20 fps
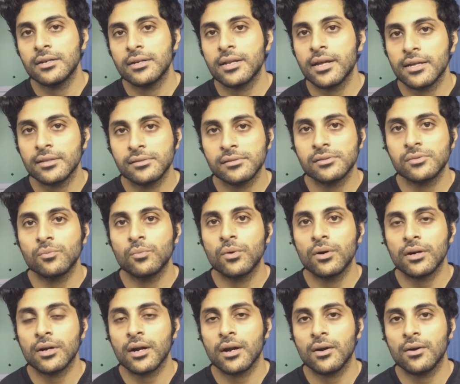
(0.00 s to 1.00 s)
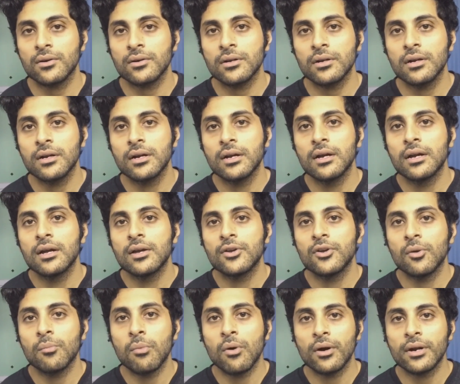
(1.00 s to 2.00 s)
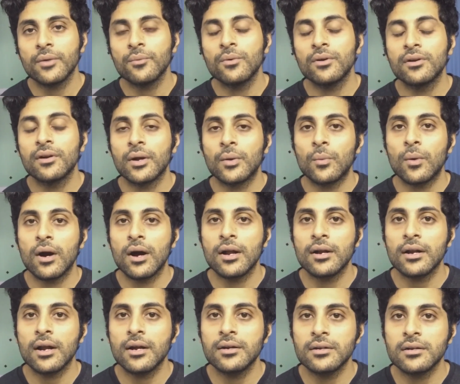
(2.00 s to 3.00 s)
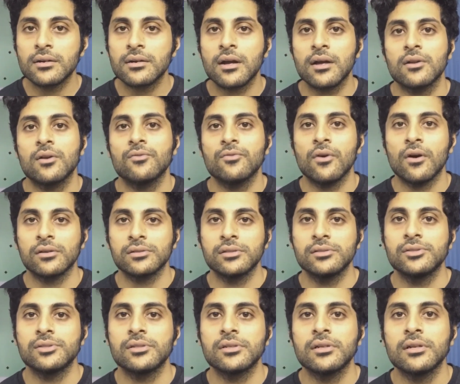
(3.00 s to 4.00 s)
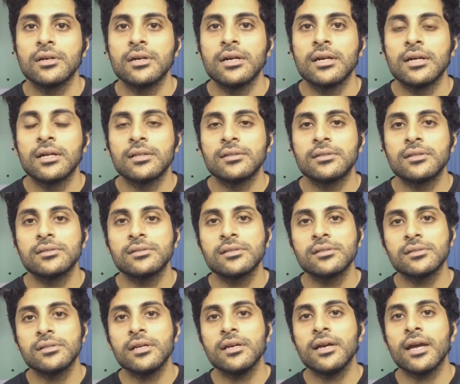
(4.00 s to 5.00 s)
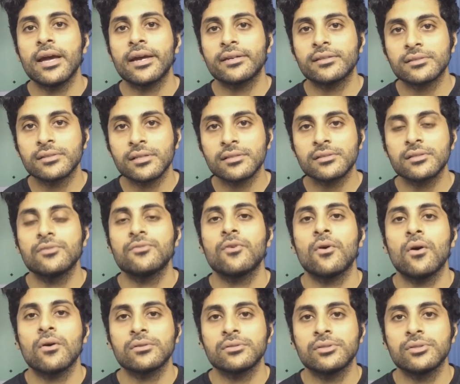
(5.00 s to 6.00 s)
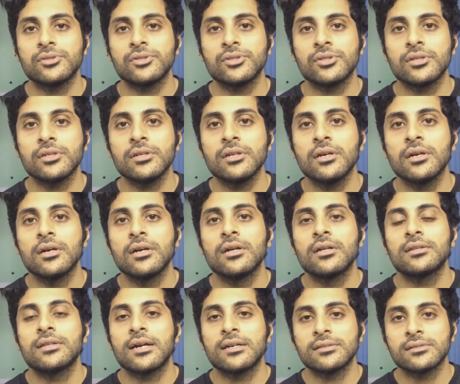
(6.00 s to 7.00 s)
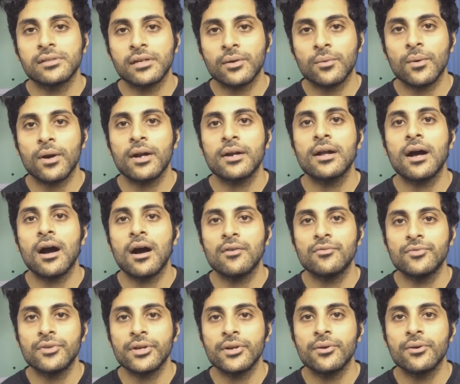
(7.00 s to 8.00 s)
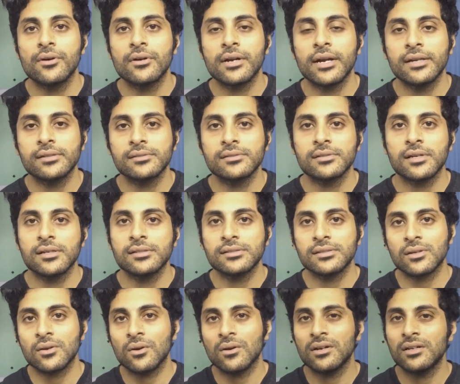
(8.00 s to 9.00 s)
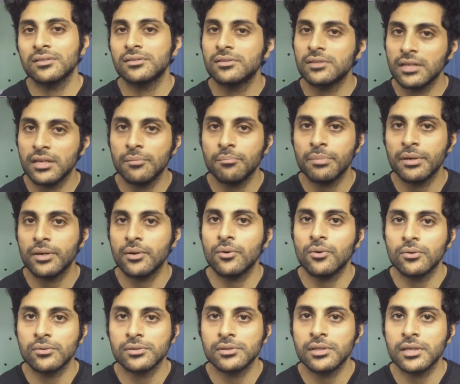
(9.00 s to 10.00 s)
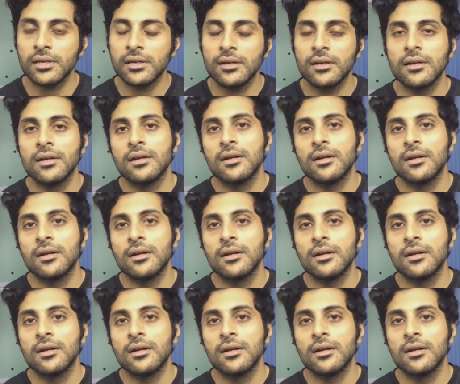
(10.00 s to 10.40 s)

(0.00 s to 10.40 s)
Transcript: intense workout, your body will require a ton of oxygen. This is the excessive oxygen that is required after your exercise, called as EPOC.